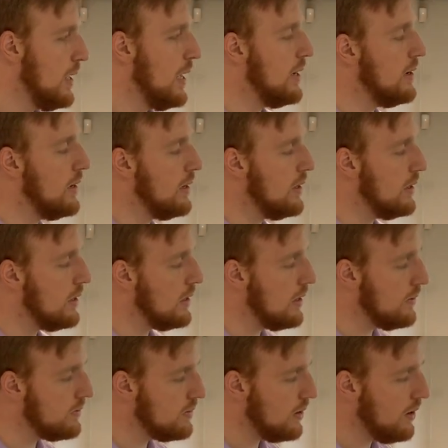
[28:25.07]
And
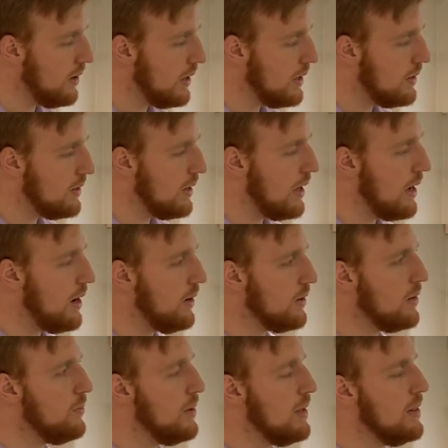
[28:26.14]
if not, how
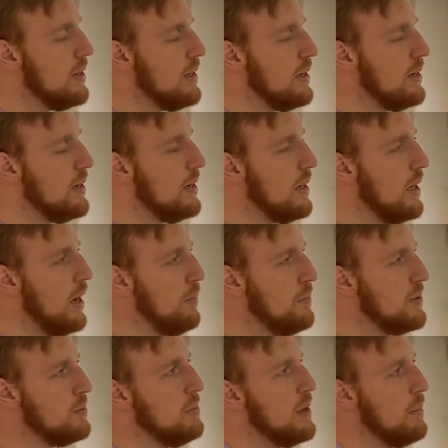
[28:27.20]
can we then help
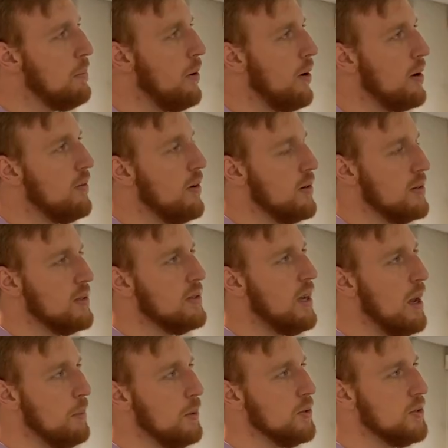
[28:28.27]
us be a part of our
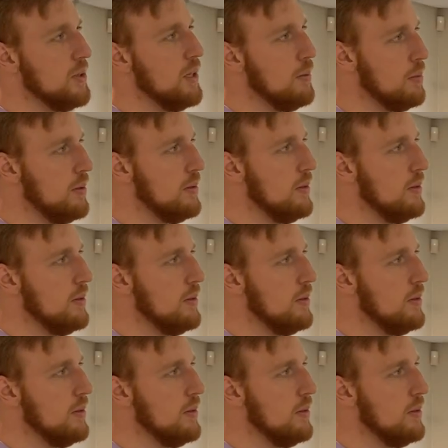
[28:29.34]
discipleship?